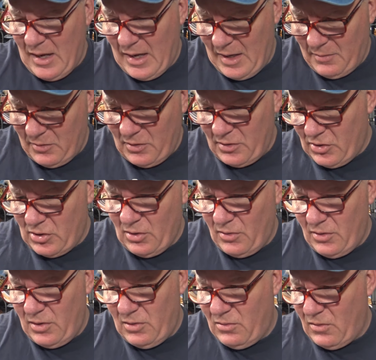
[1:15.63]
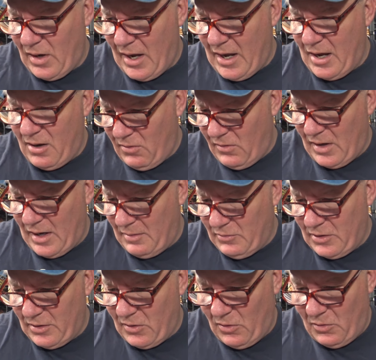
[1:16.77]
And I'm going to show you how I'm
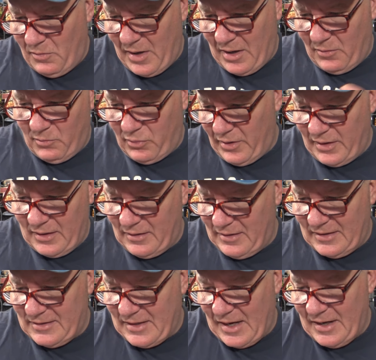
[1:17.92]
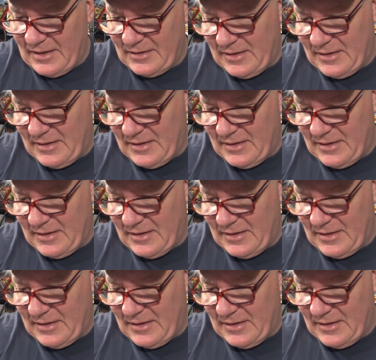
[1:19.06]
going to go about bringing these guys